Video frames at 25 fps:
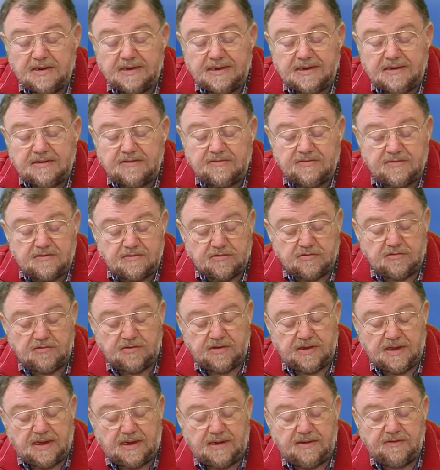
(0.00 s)
I stick it
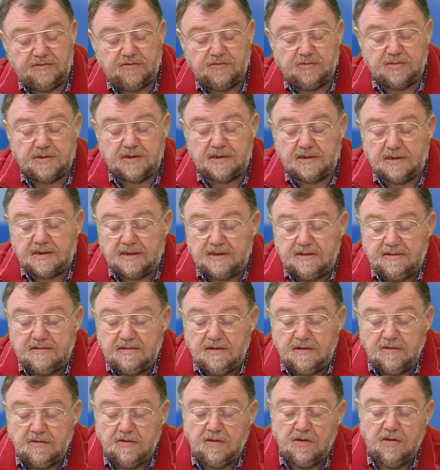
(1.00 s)
into here, the
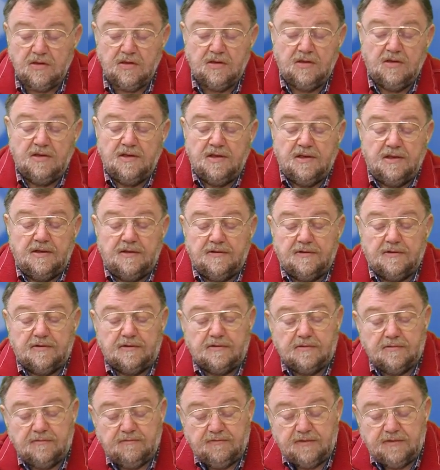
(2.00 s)
software is delivered with it.